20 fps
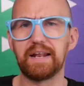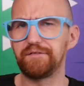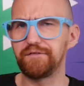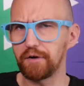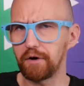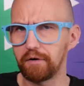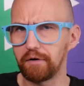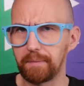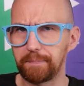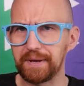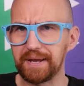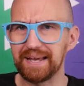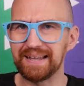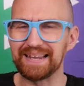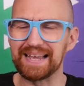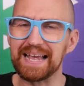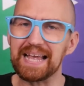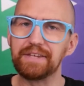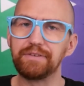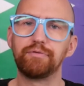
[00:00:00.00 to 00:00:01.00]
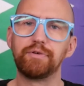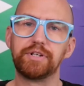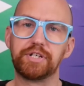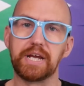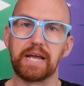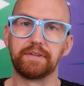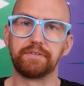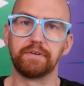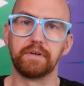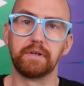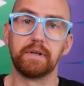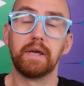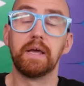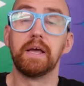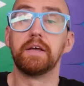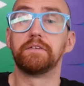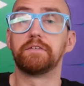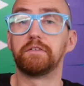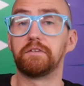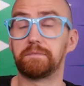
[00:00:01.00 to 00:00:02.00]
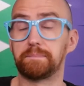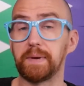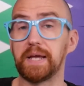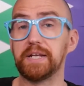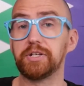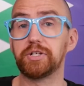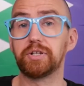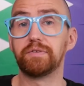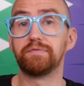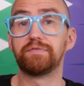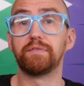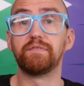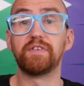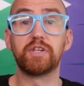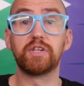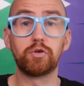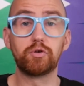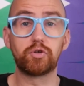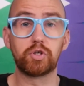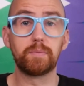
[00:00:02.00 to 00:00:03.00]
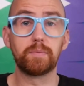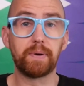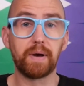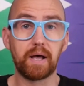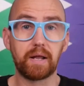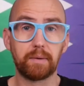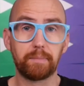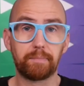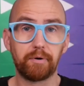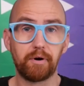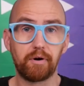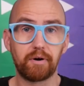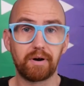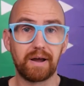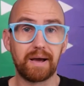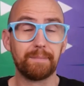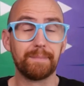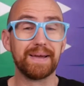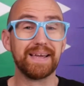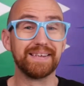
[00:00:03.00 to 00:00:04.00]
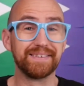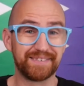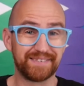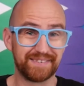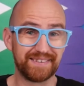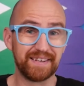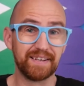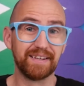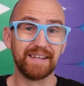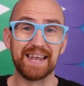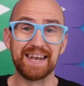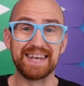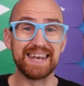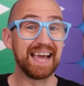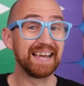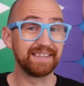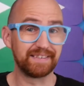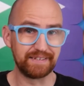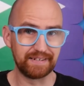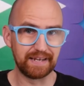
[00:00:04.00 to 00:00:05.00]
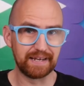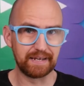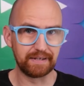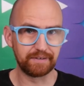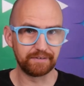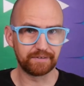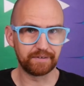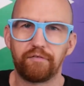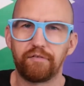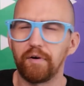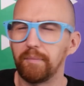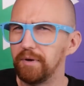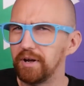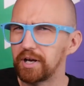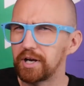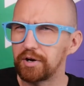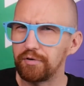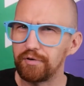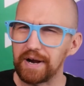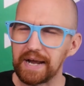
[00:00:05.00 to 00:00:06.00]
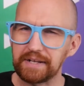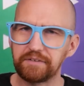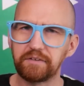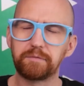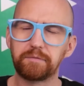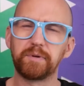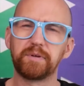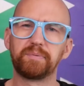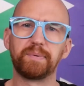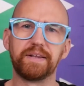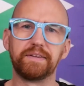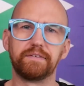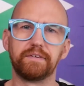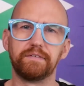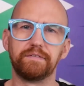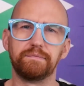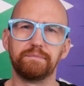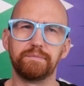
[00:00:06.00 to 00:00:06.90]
if your appeal is rejected, suspension from the YouTube Partner Program is still 90 days. From a creator's perspective,